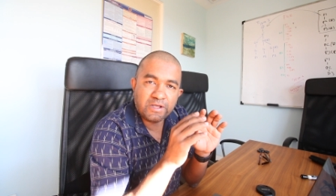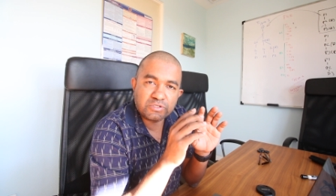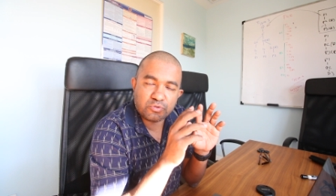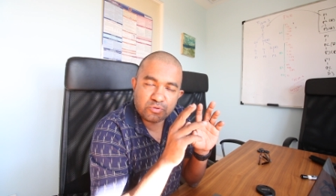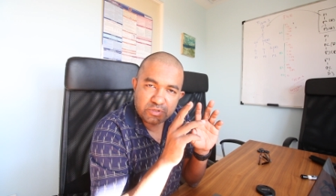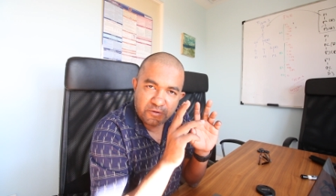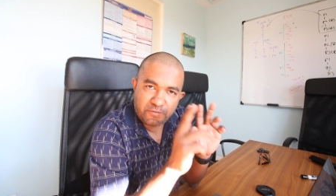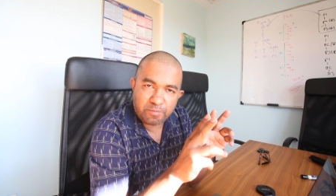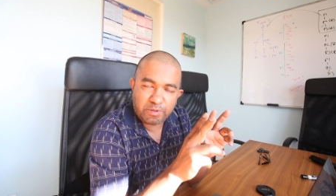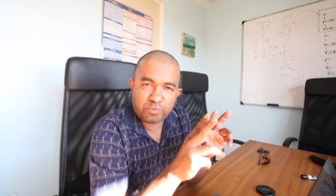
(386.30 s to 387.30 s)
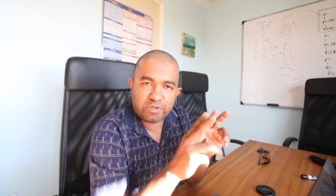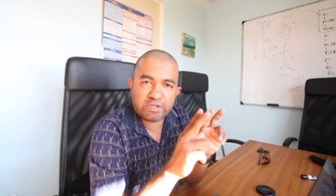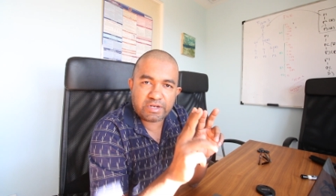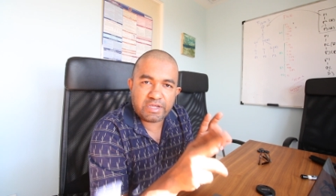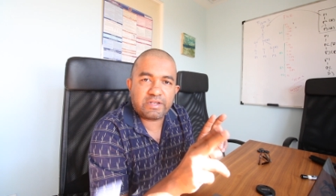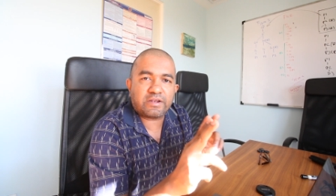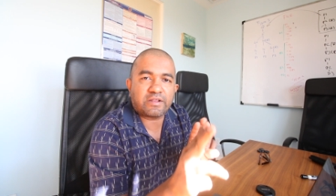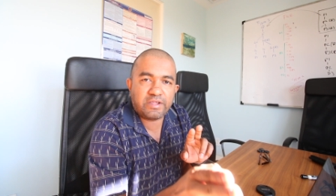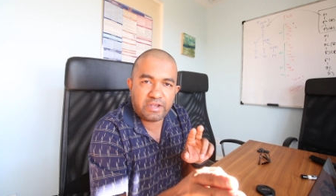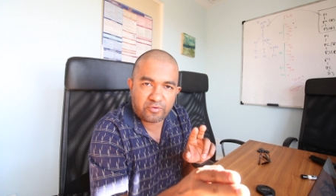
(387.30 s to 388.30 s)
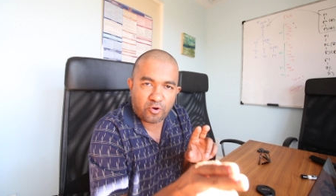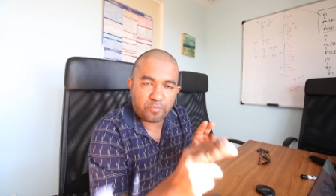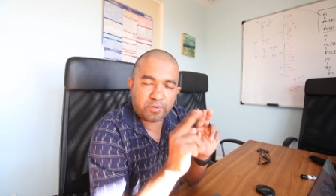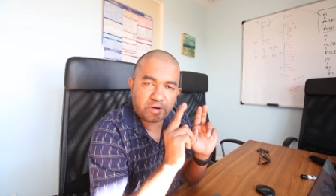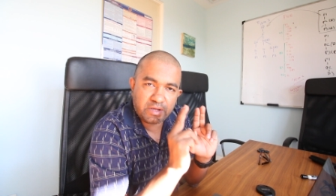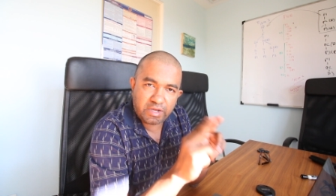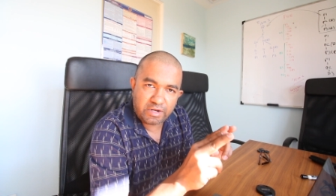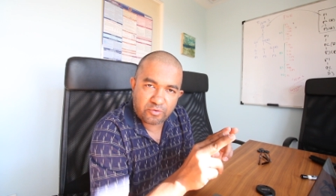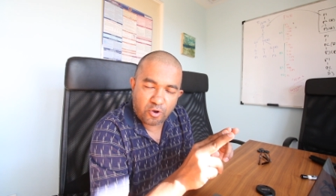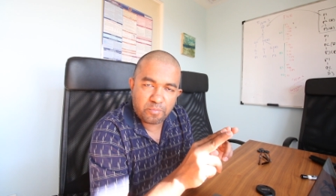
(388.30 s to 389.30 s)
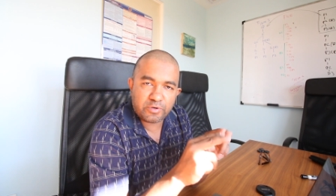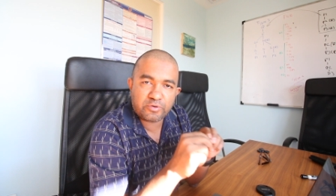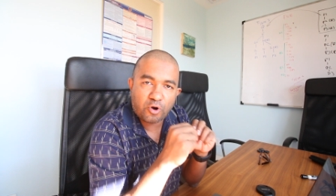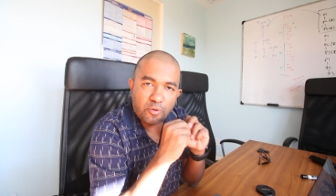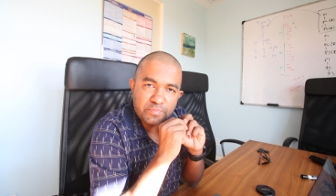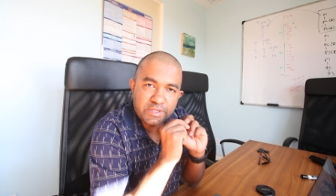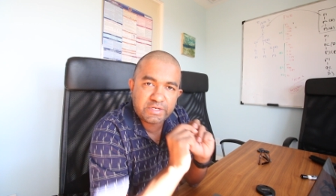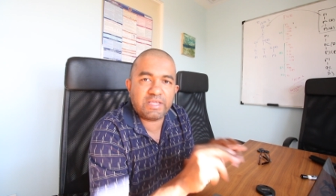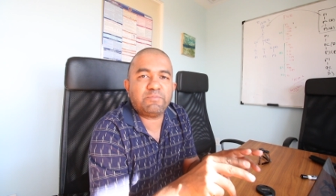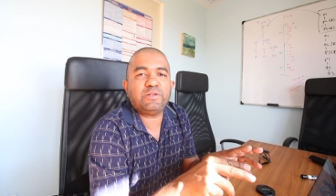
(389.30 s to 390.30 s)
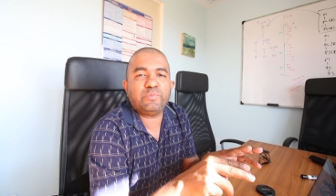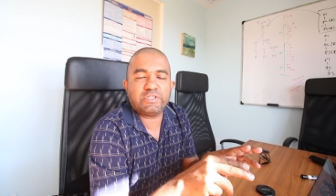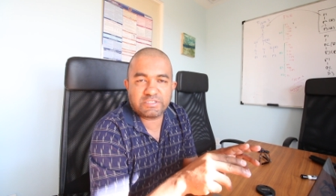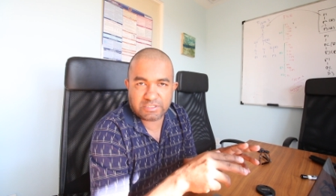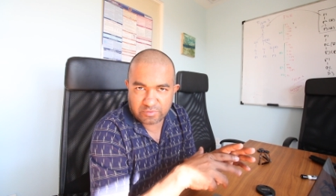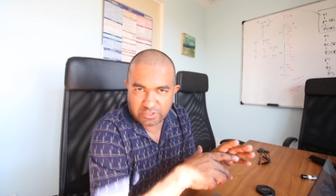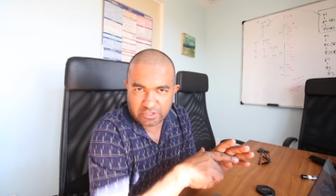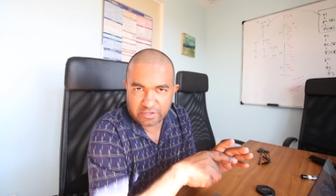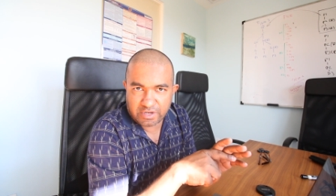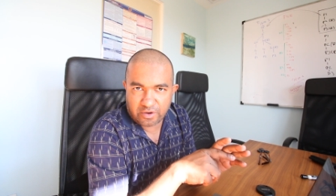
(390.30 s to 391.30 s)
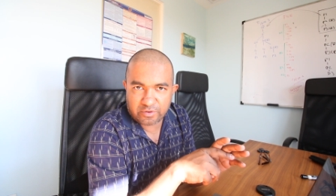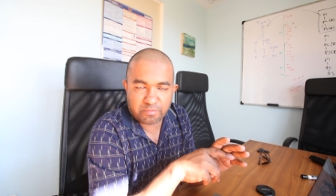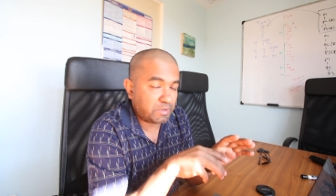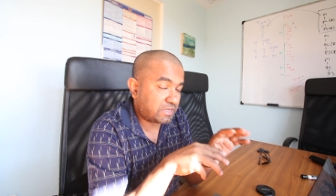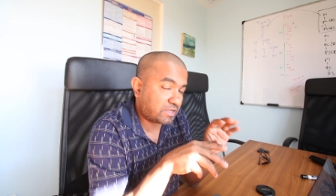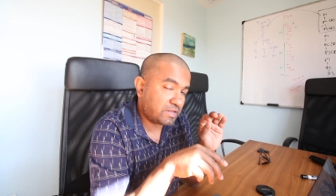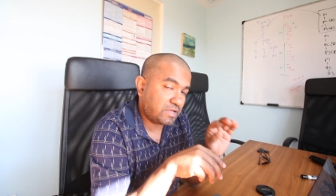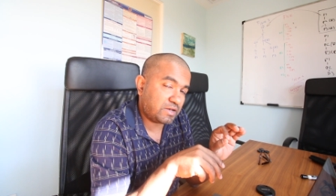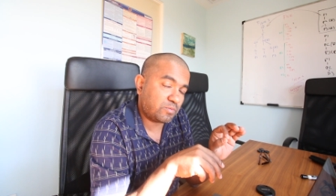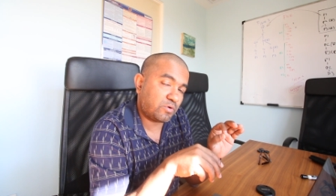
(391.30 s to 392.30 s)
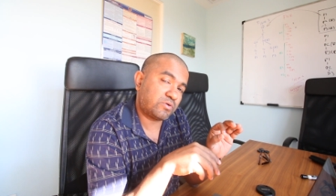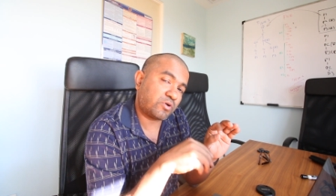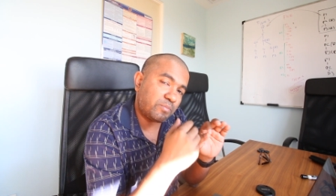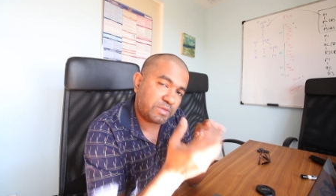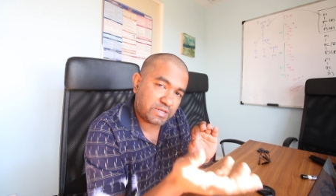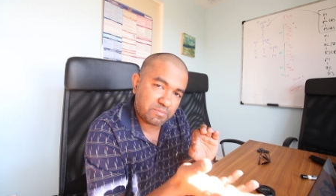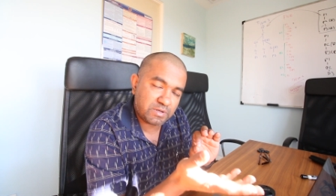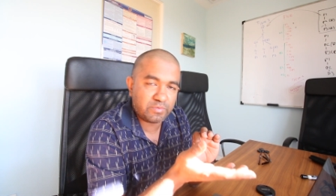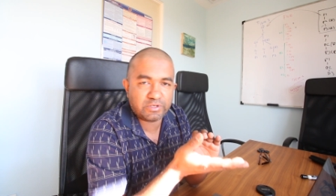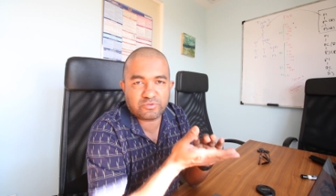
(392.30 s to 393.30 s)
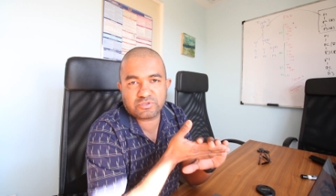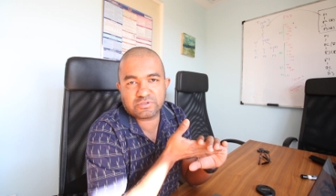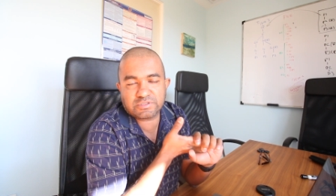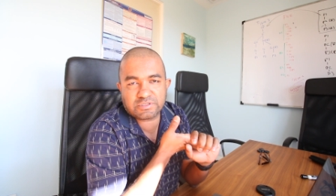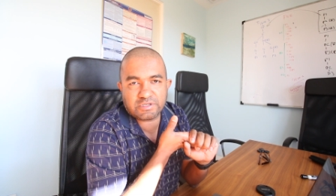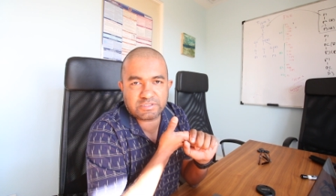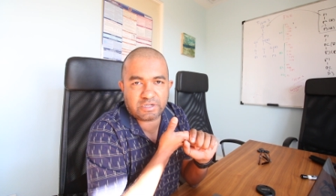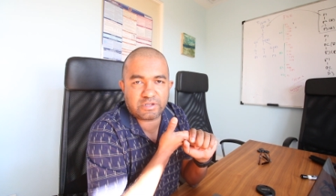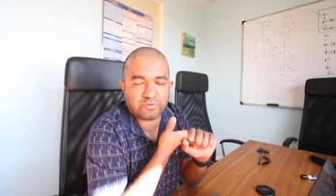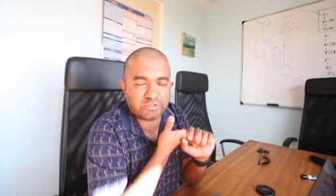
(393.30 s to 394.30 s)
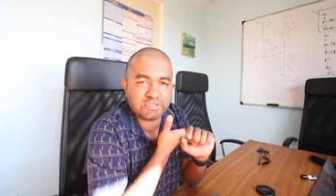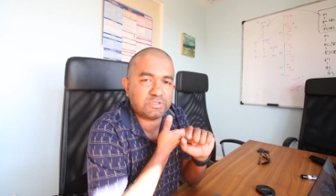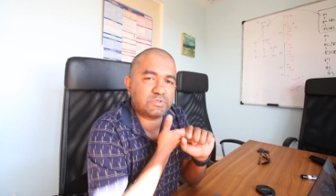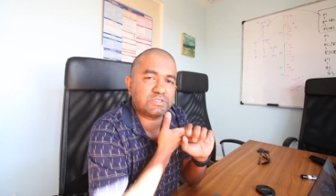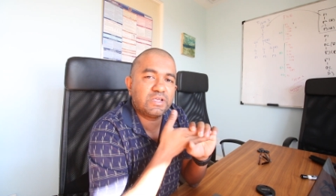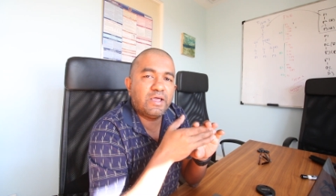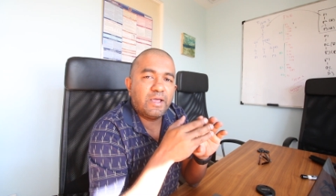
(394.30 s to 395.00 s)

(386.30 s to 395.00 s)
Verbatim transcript: So different between create and create drop, create drop, drop the table when the service shut down, but create won't drop the table when you sh uh, shut down the service,